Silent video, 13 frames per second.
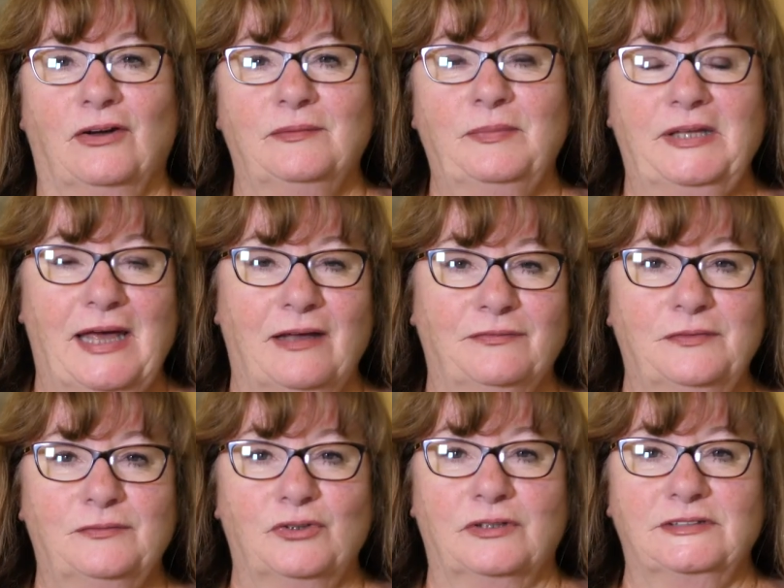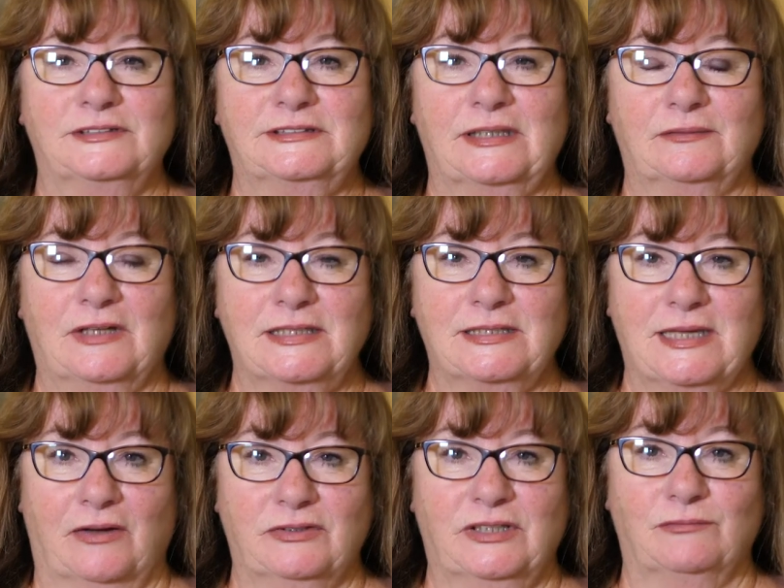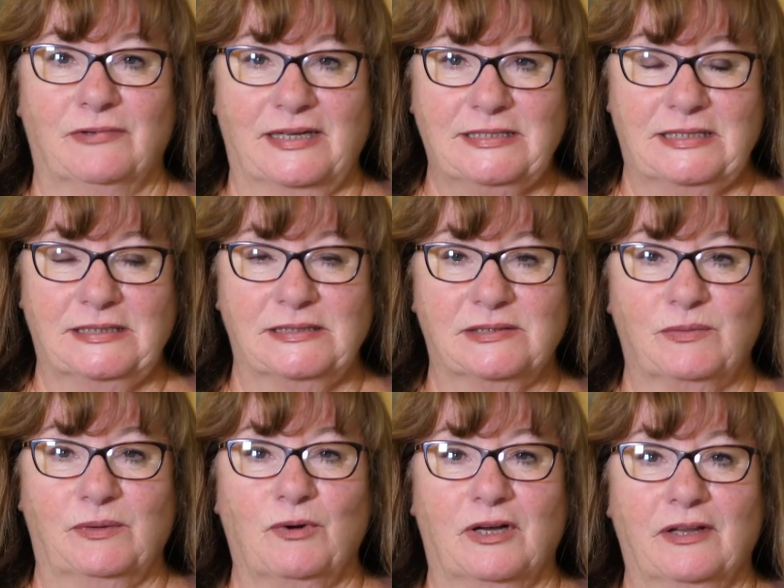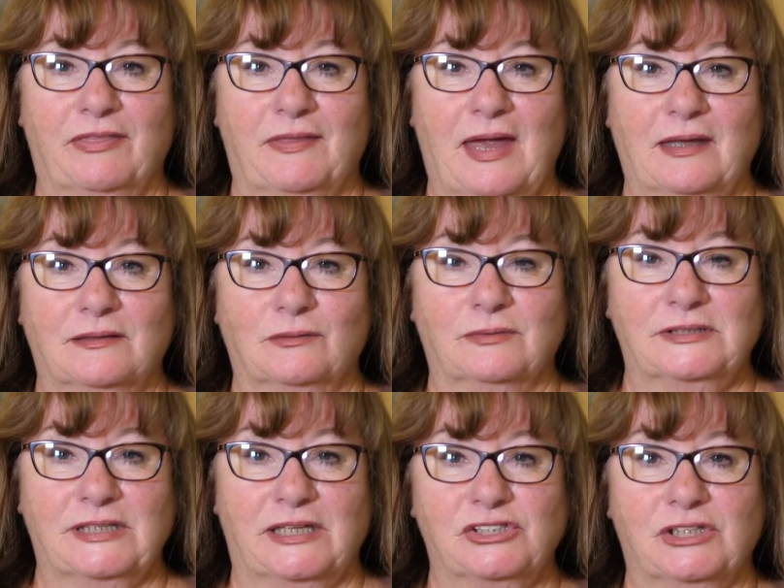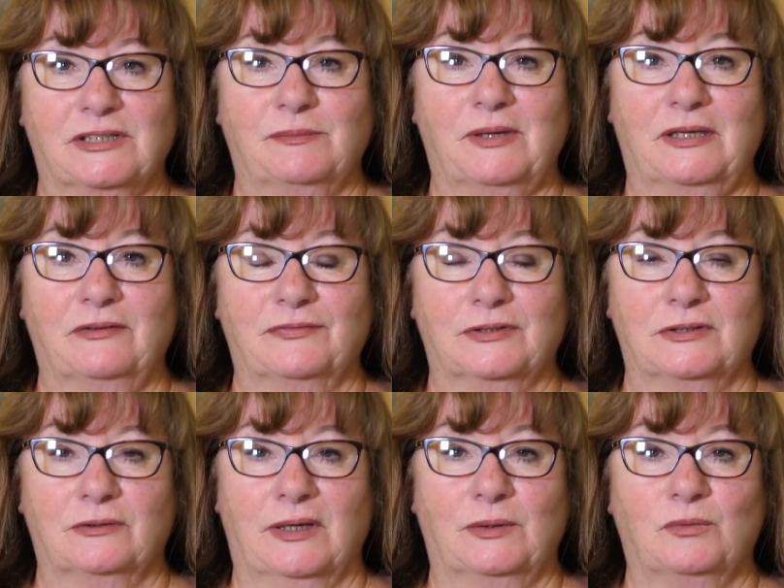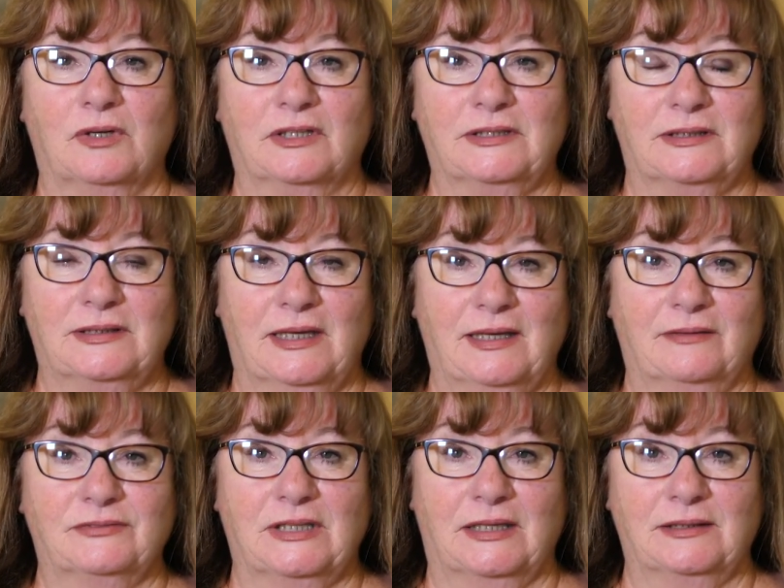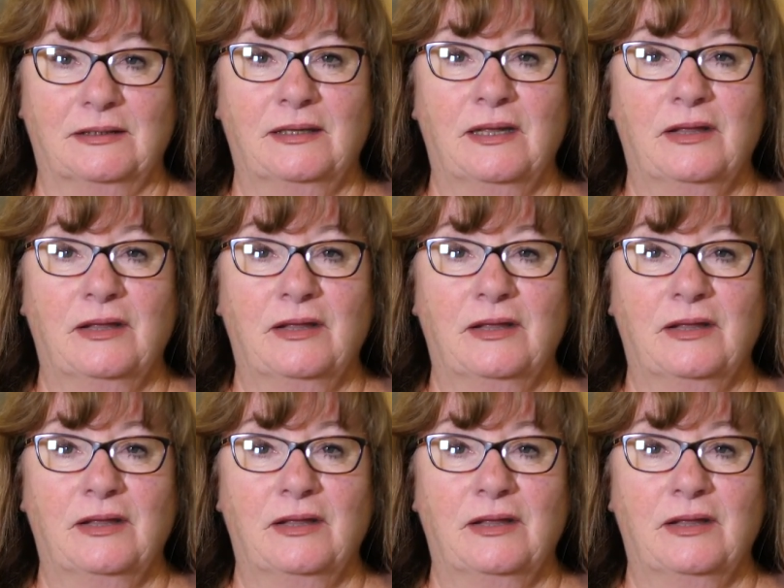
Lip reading: on behalf of Northern Sunrise County residents, we want to thank the Retention Committee for the great work that they have done